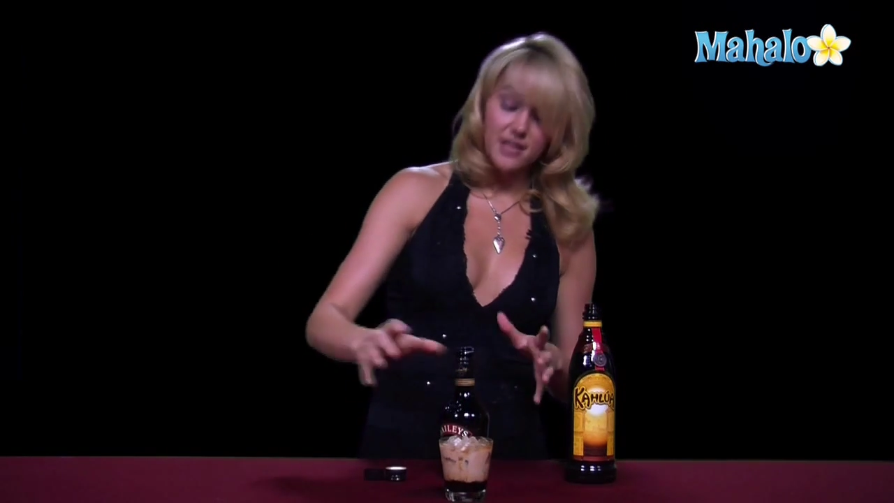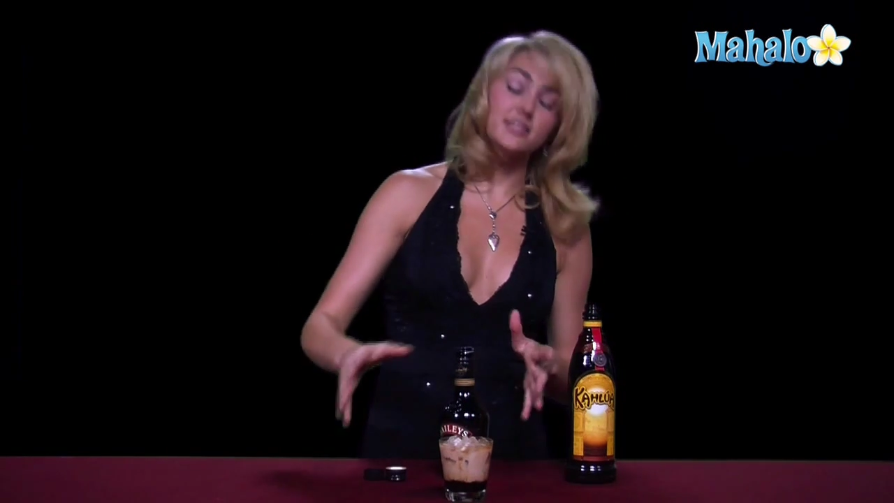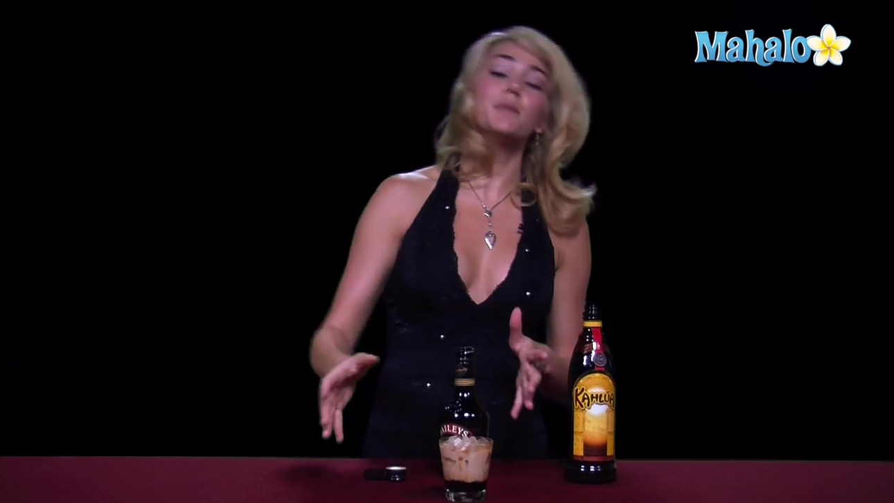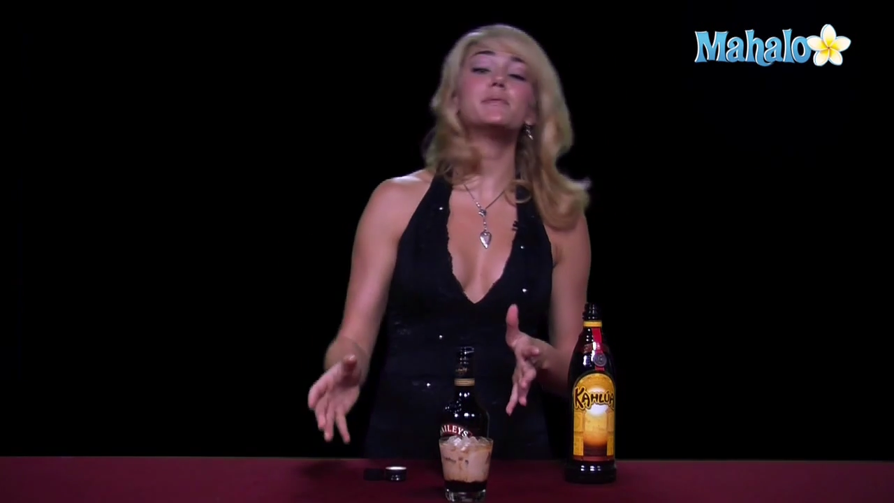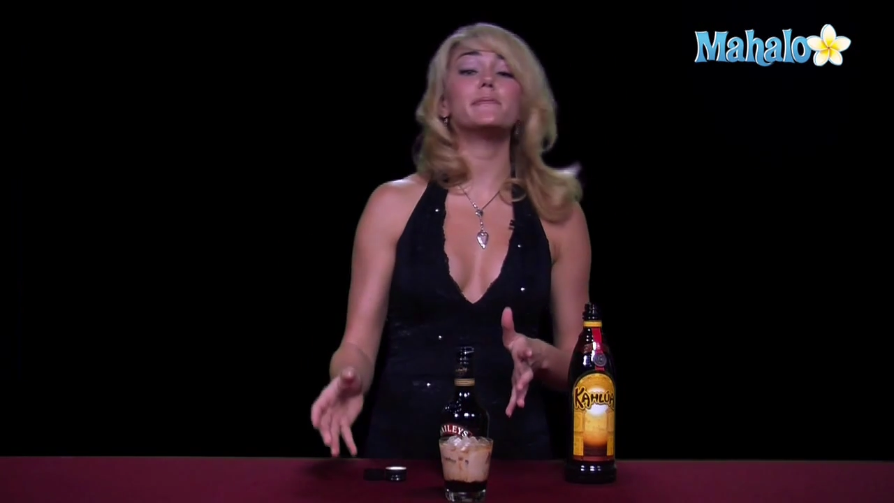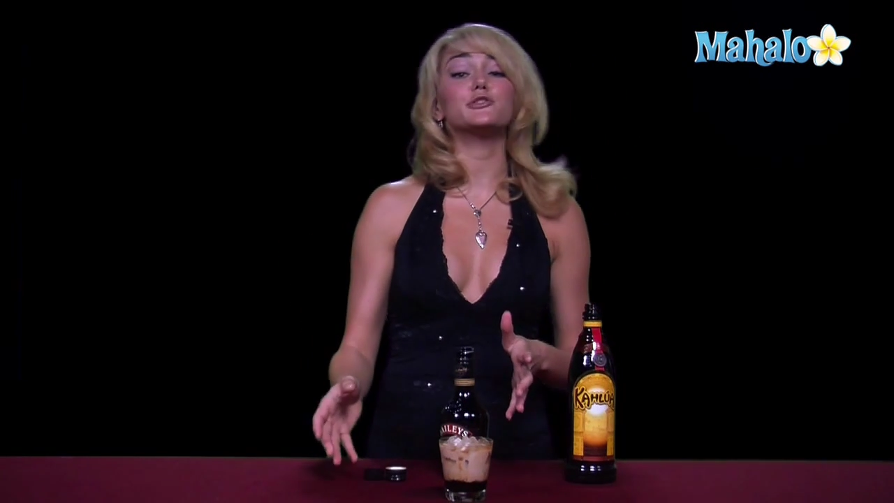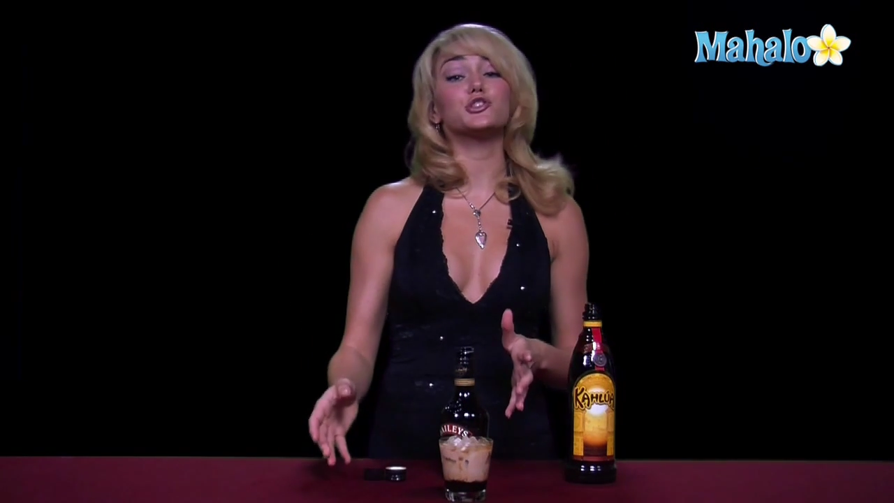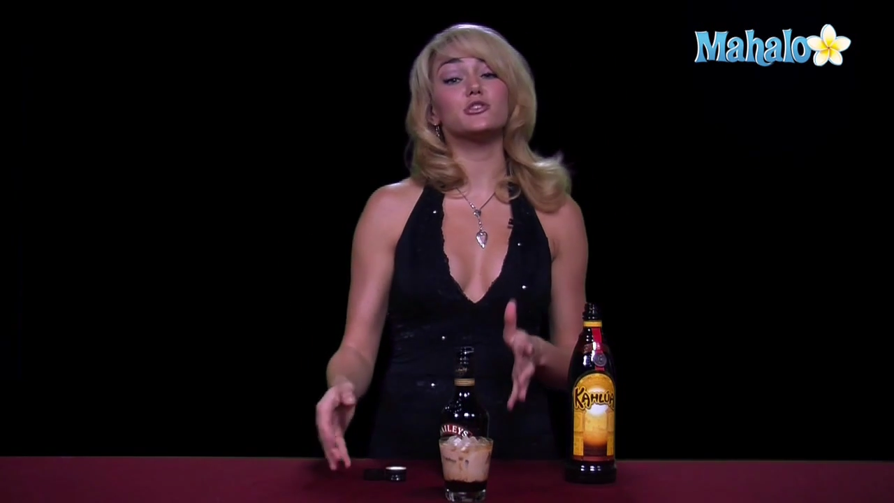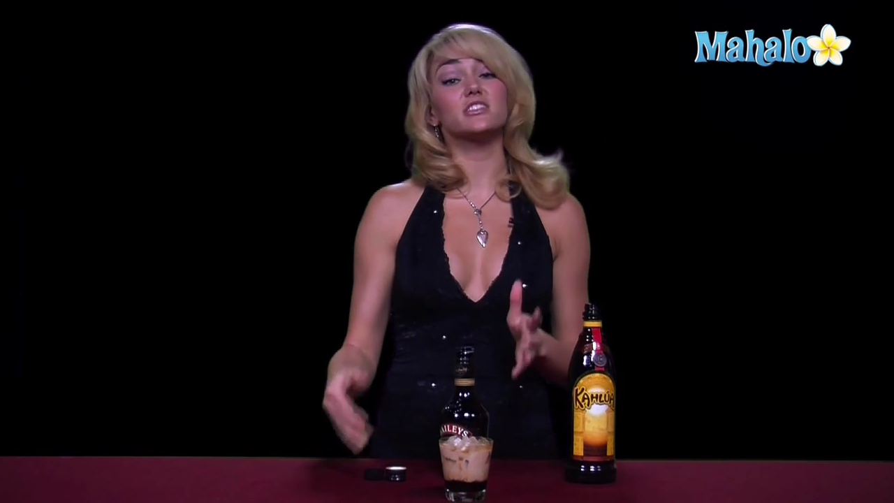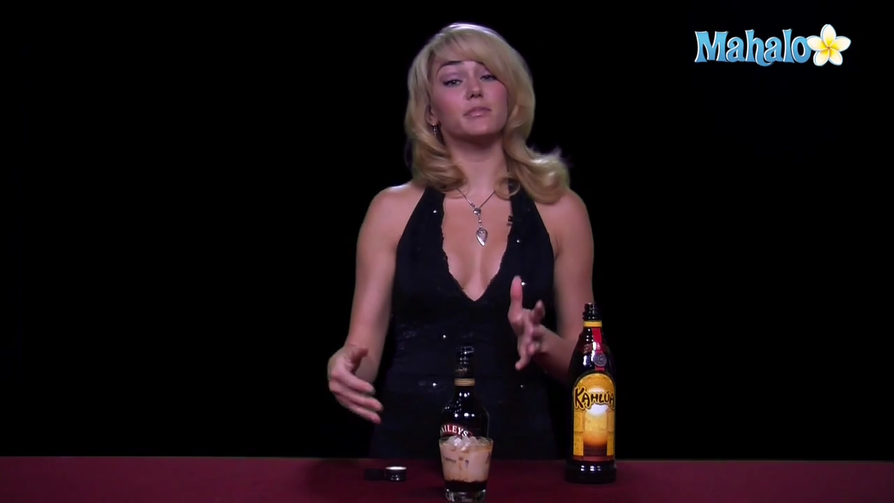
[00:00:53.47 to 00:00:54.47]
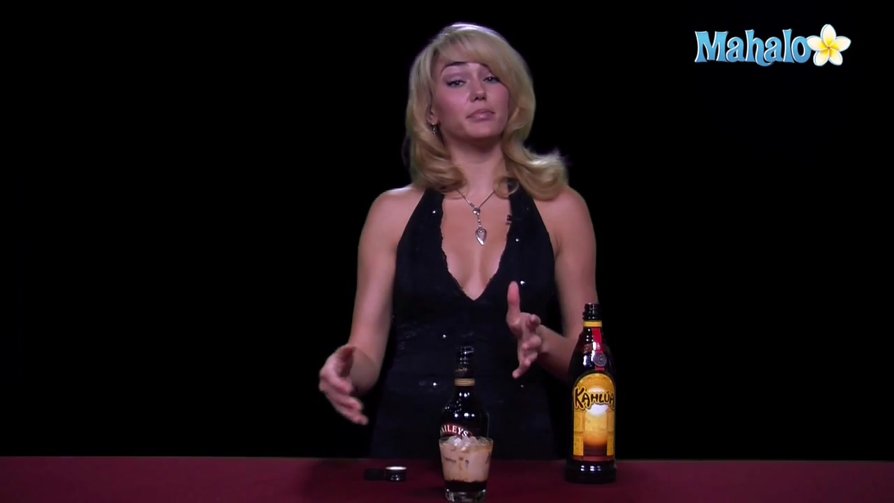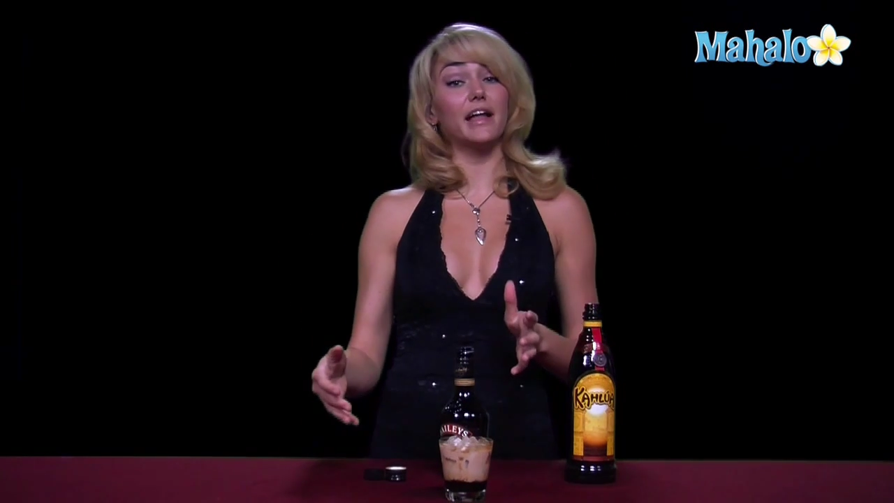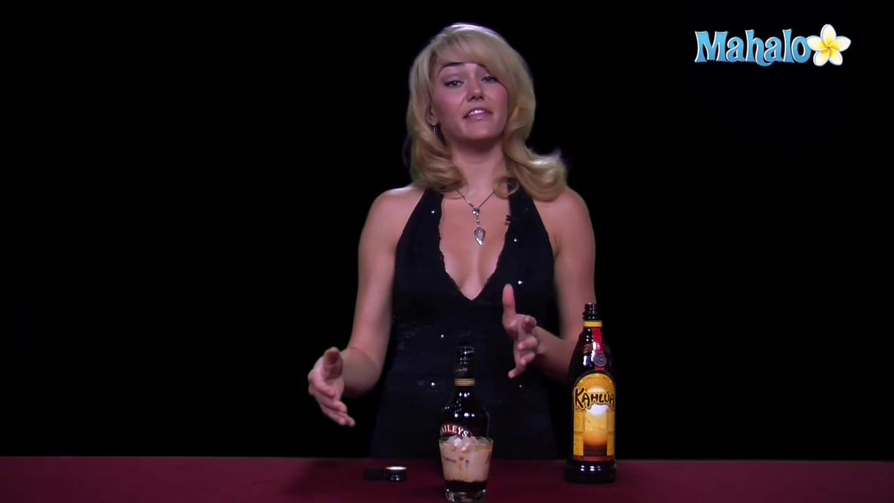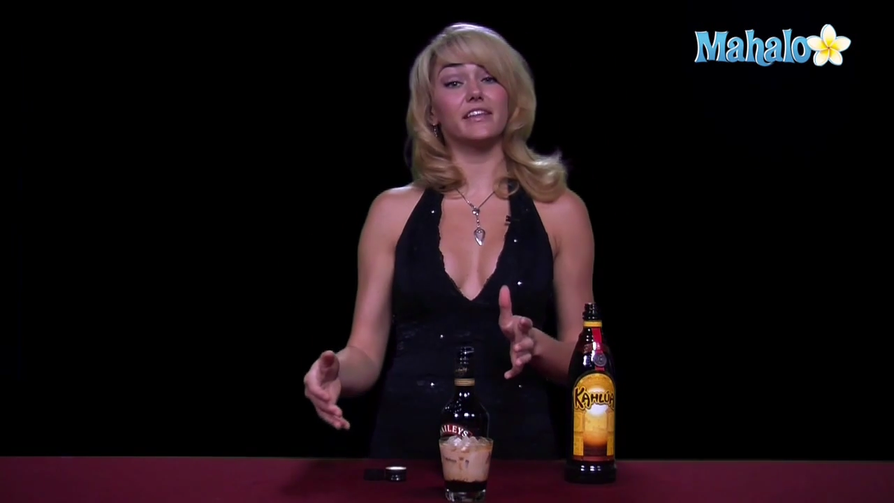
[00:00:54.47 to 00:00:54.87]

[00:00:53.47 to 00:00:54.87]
Some people choose to blend